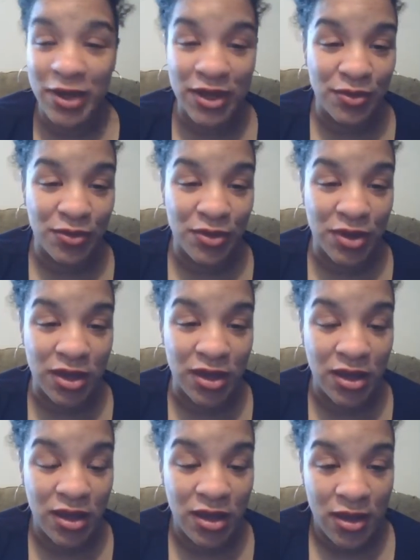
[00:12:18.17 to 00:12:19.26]
I didn't want
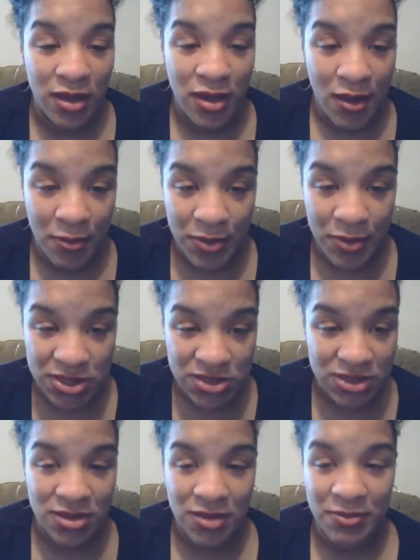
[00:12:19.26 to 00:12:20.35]
to put
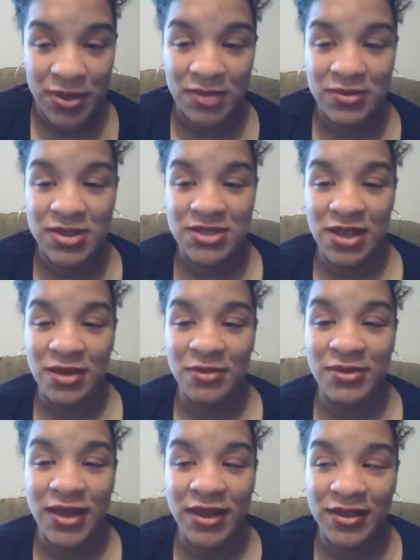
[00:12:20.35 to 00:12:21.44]
stress on the baby. So
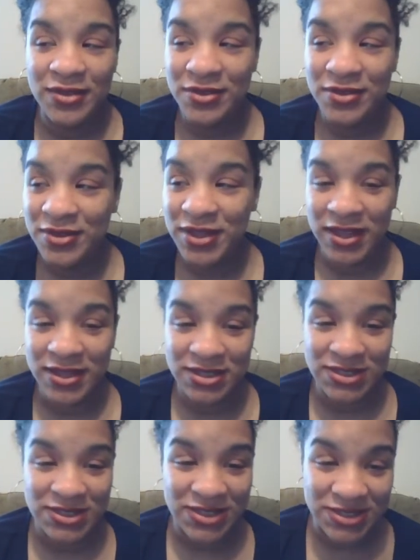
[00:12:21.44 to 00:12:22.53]
I'm like, okay,
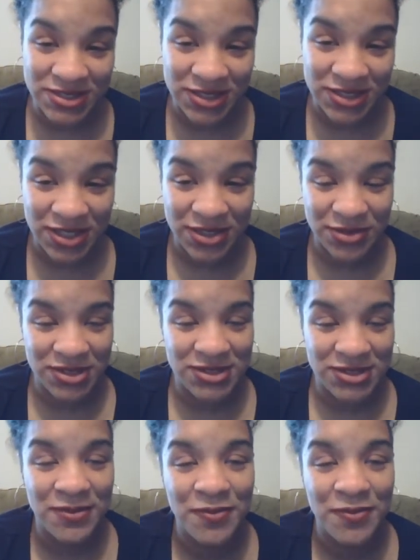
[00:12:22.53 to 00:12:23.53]
like let's just get through this.